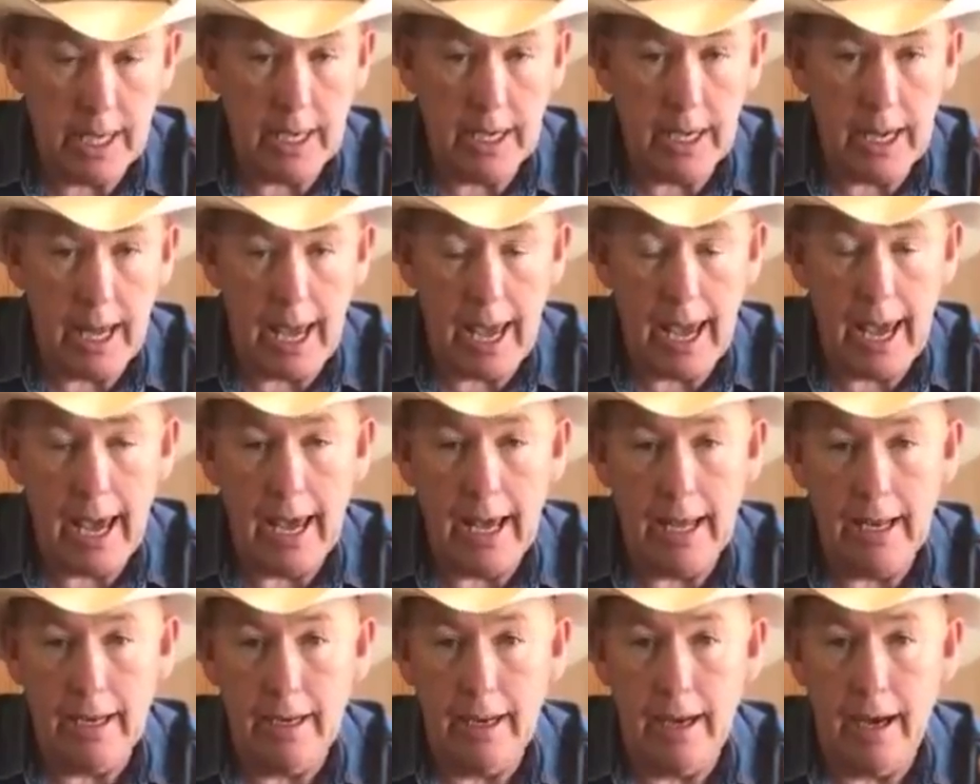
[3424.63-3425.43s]
in,
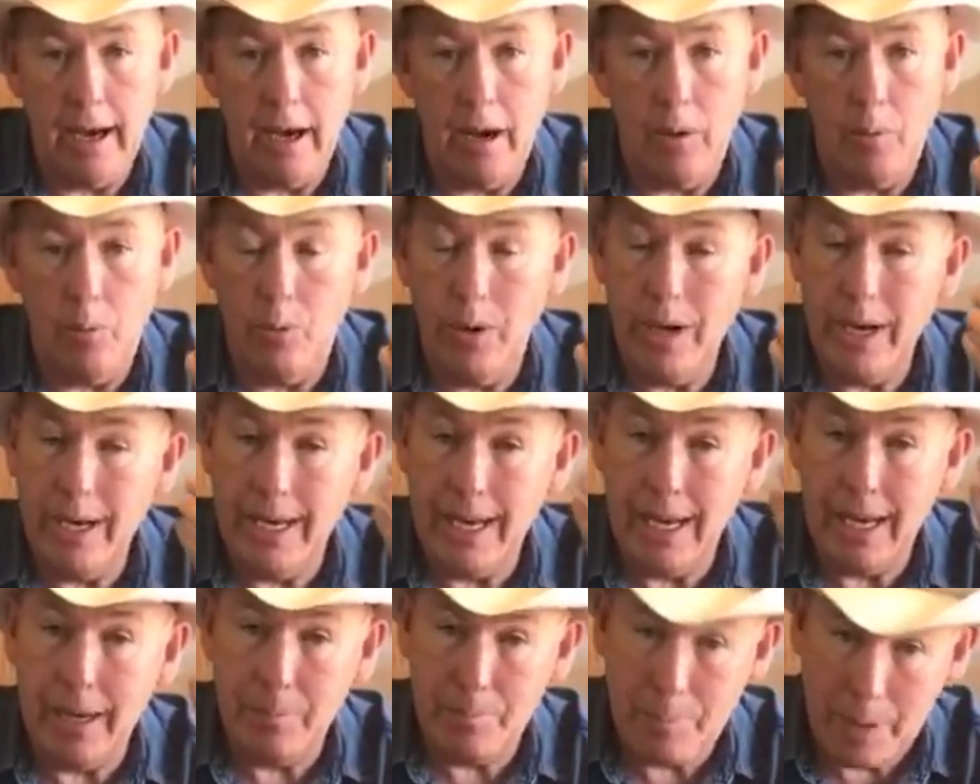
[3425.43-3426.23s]
and uh, we
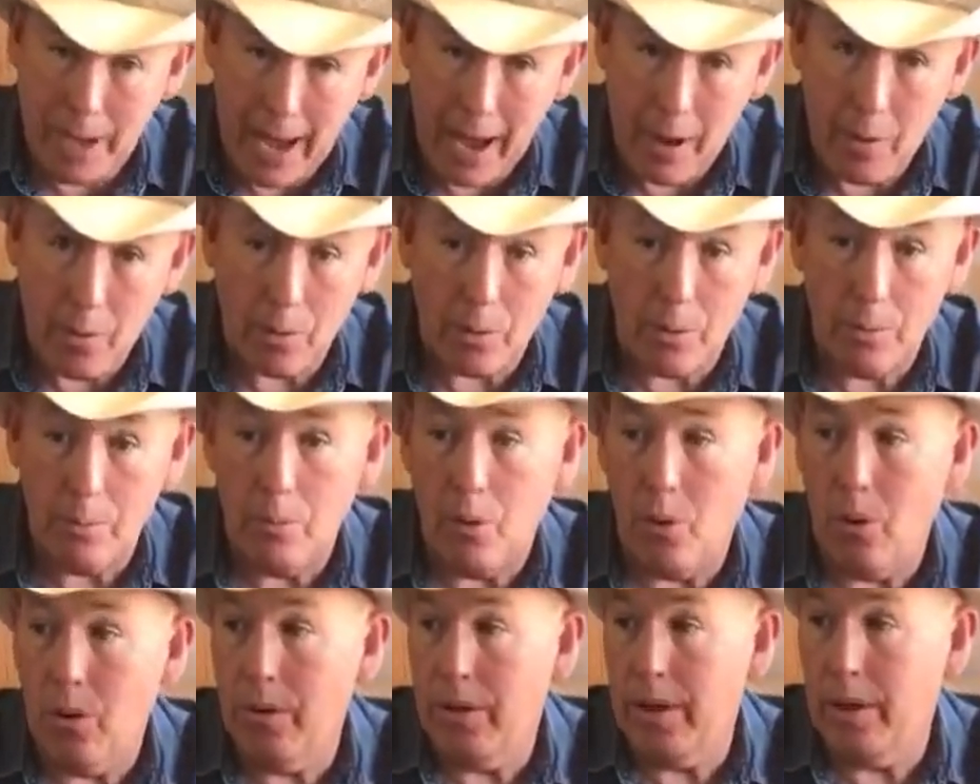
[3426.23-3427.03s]
need power
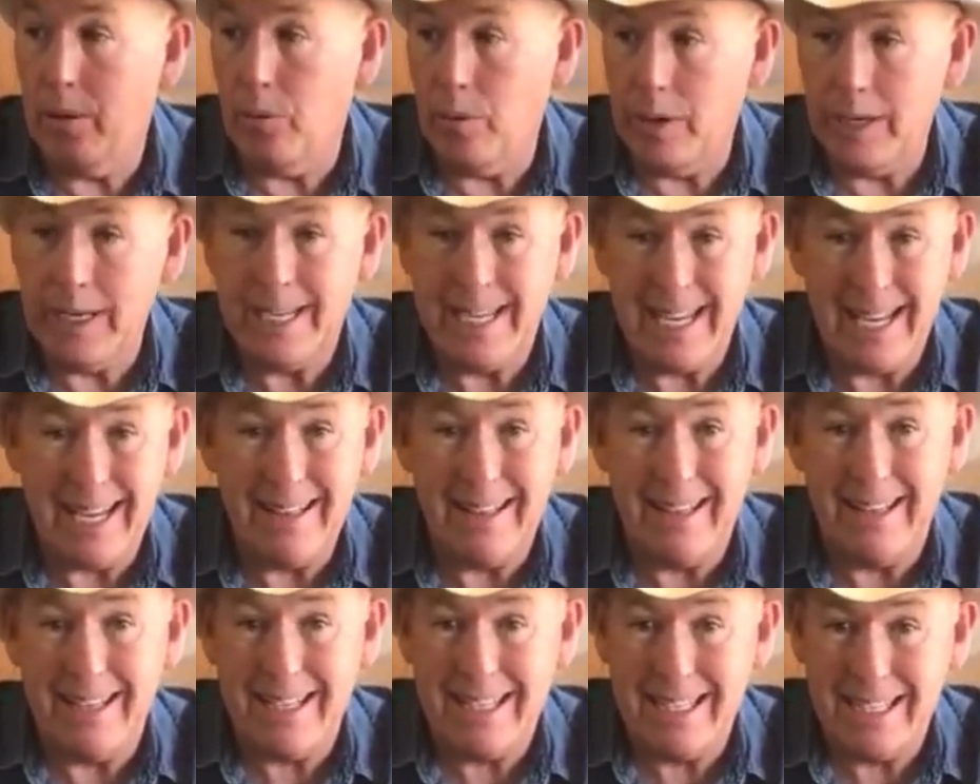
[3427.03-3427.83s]
more than we
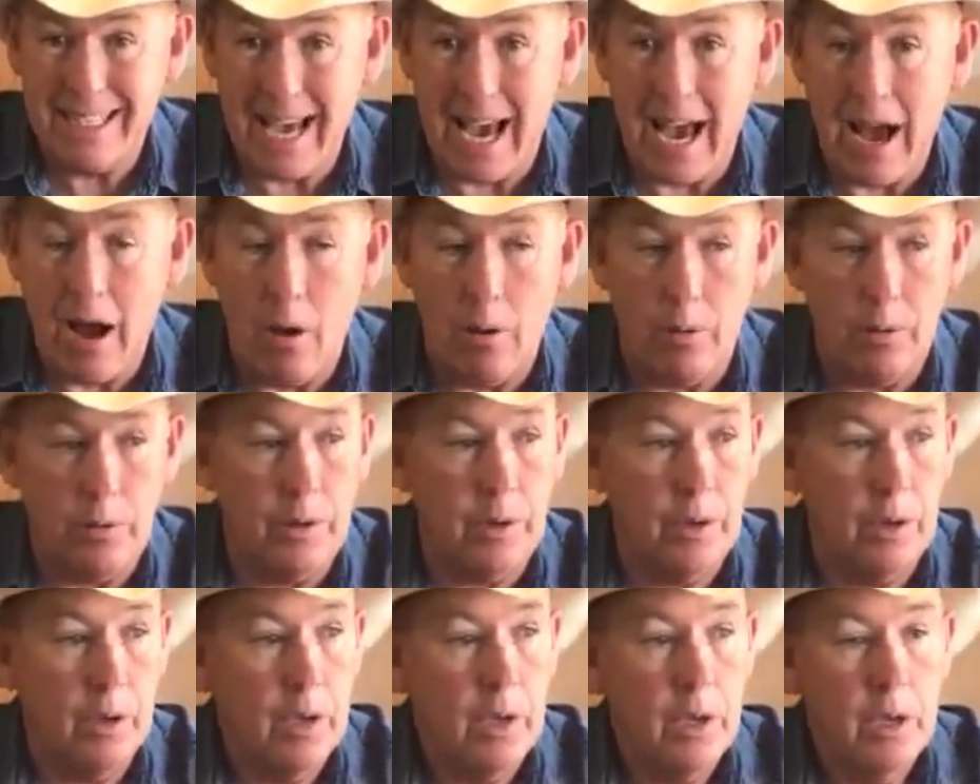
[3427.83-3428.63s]
did the sound.
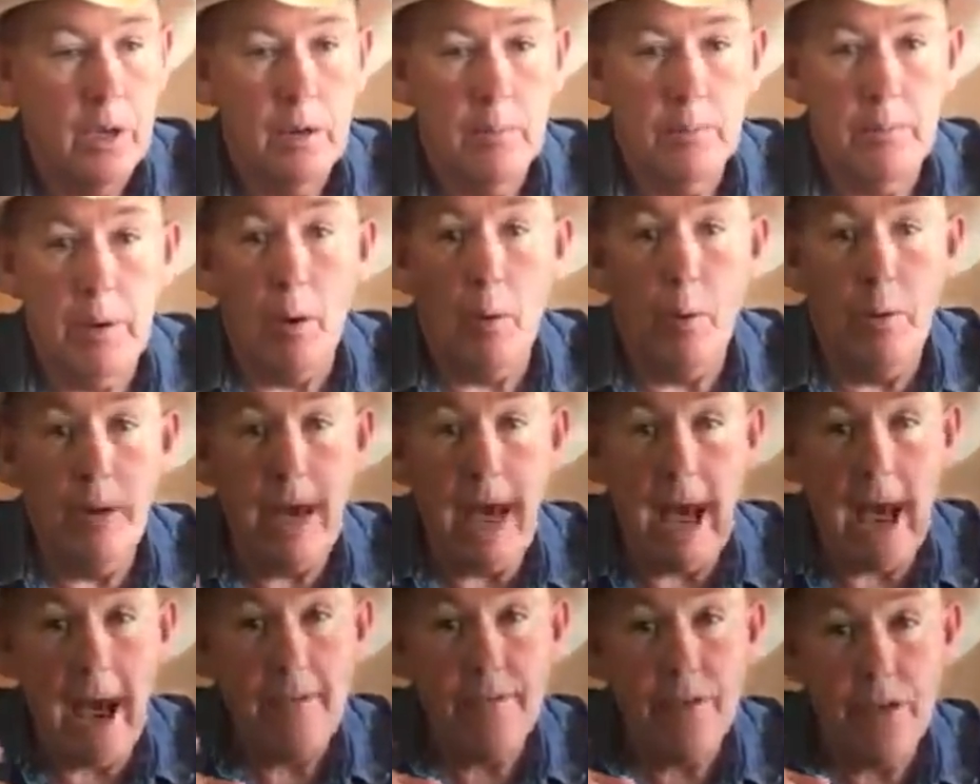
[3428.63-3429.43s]
Somebody
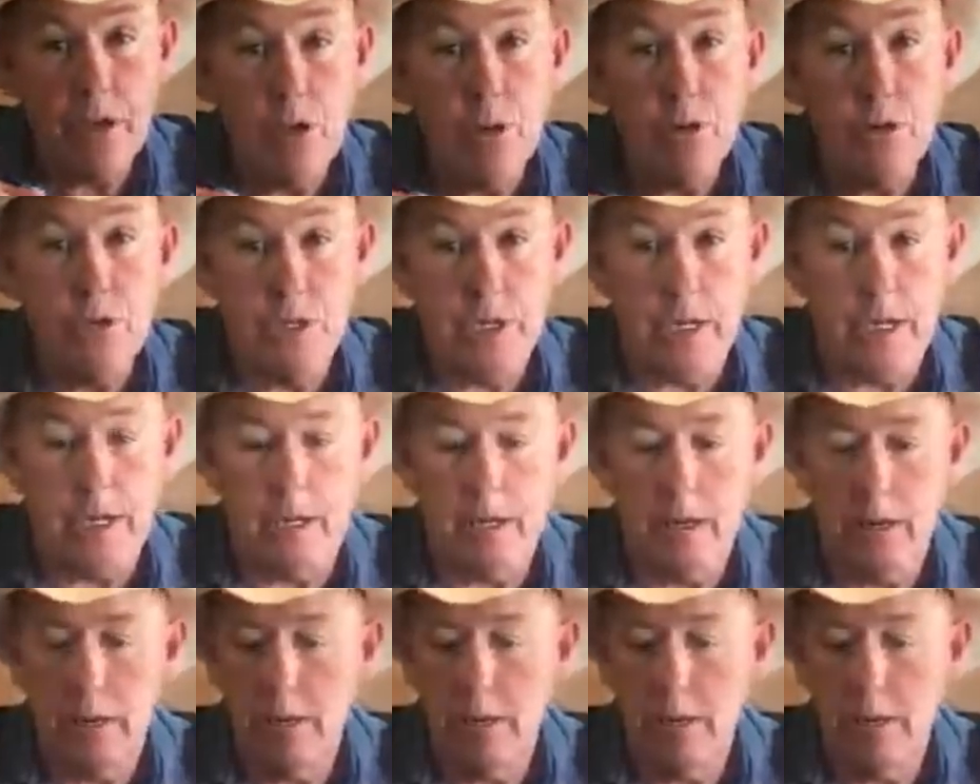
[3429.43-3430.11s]
but we asked, have used it.